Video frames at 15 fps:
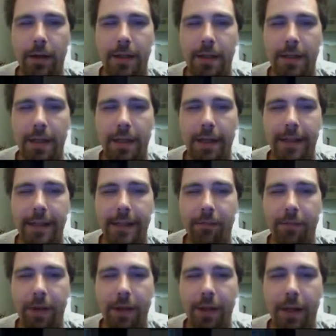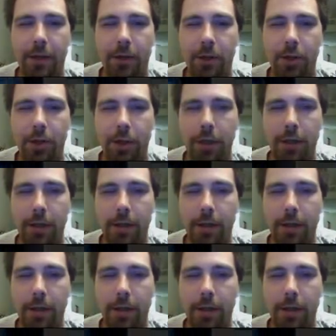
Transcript: and stay nice and fit like you should.